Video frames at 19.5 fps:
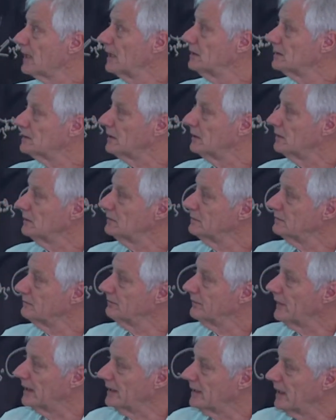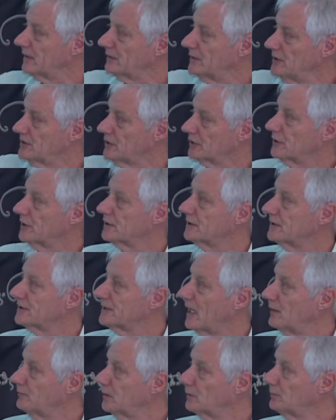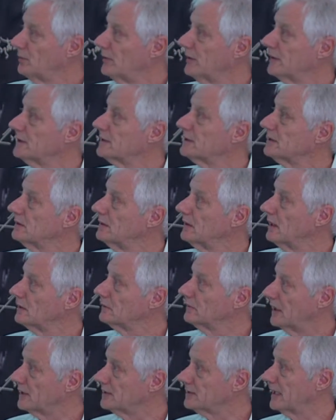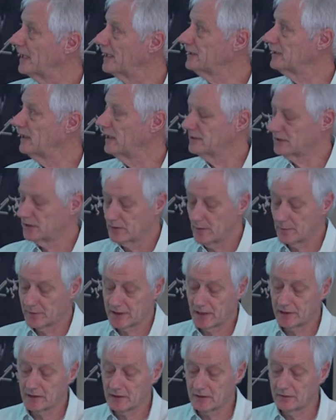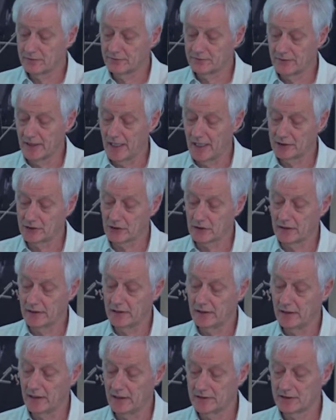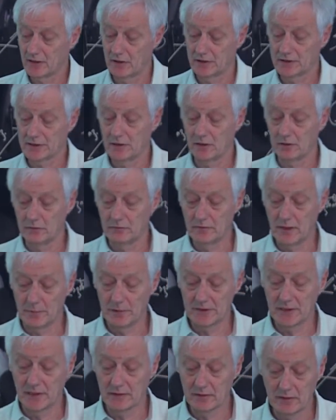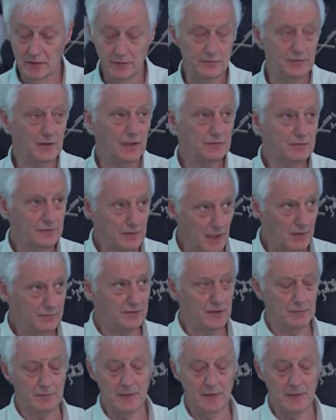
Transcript: So again, these are just the sample points across Kenya. It's a representative nationally. It's also representative of the